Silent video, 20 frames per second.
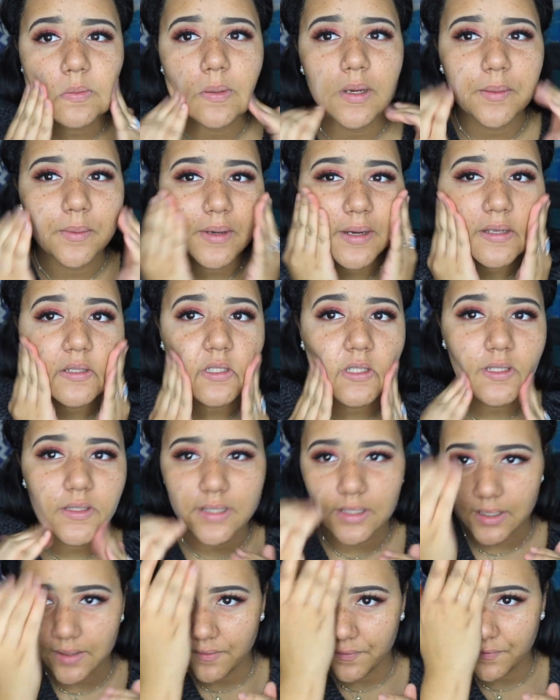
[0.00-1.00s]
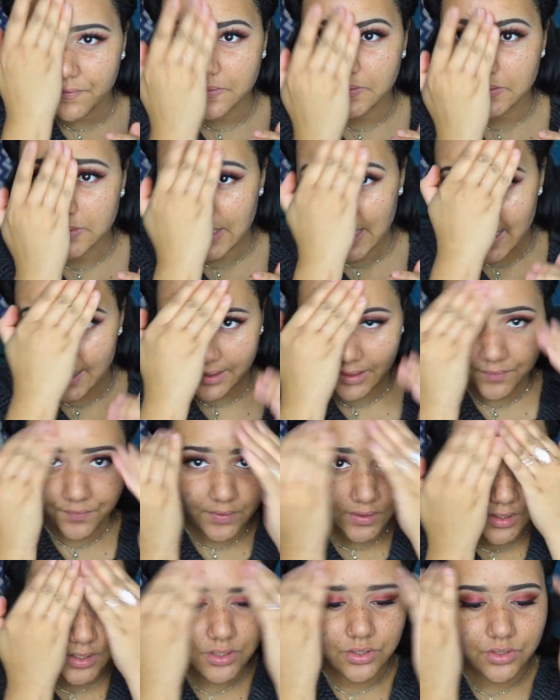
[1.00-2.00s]
primer has a sticky, tacky
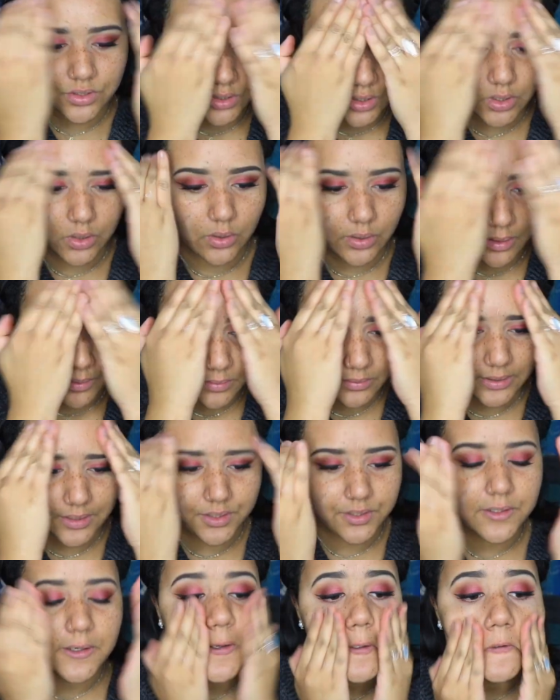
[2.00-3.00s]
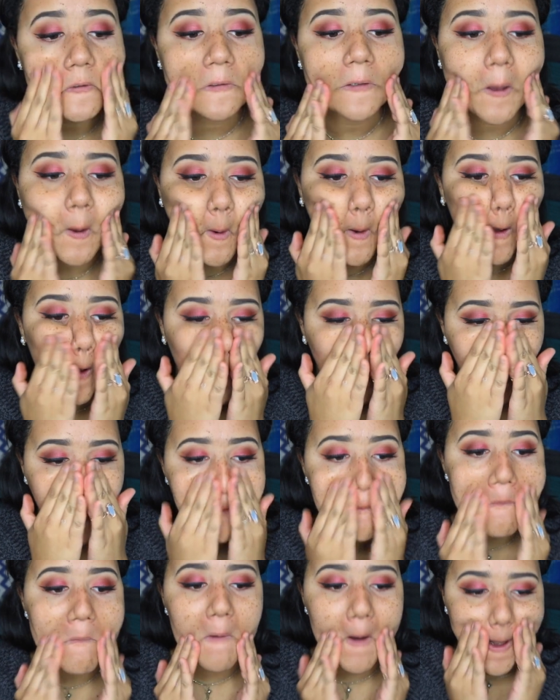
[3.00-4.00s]
finish, so I'll let you guys know
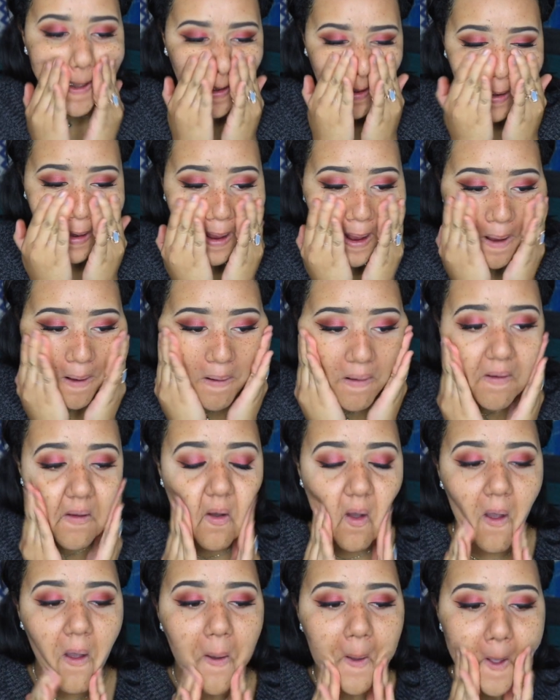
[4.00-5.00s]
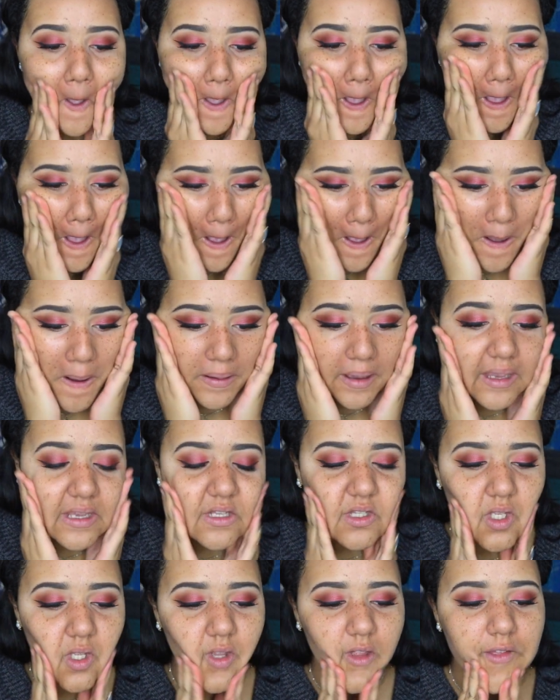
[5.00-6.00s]
right now. Okay,
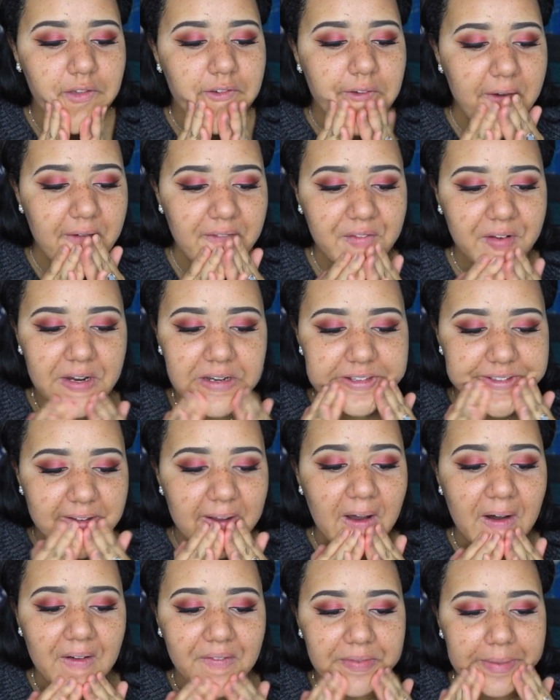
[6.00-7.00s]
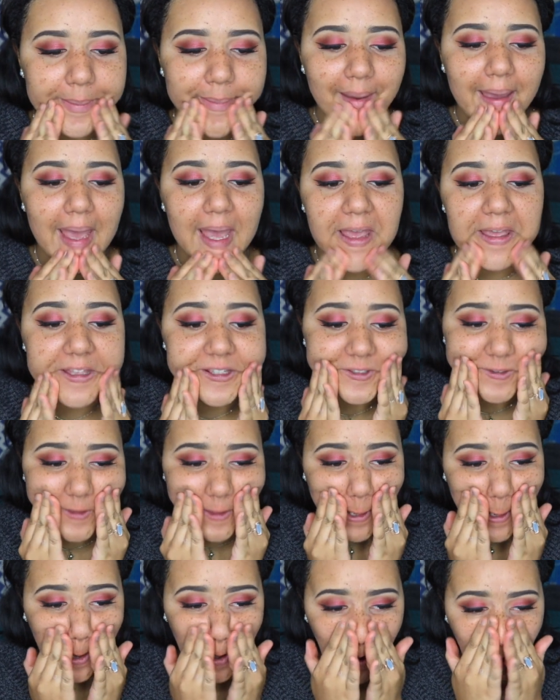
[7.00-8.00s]
so first off the bat, it's
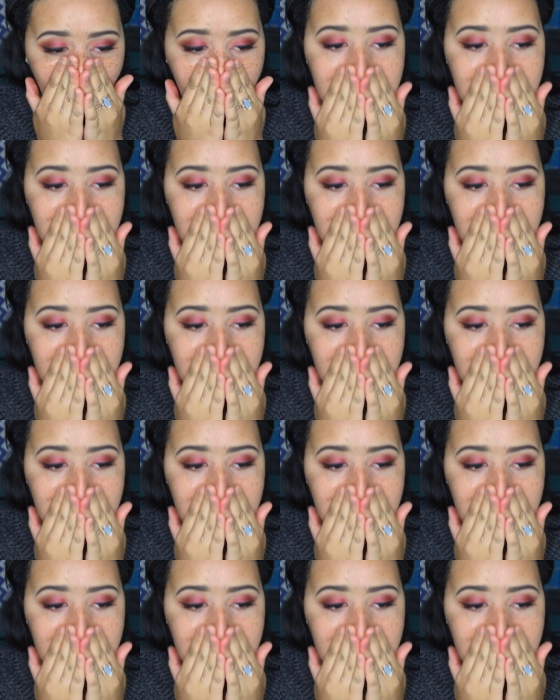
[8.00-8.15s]
thick.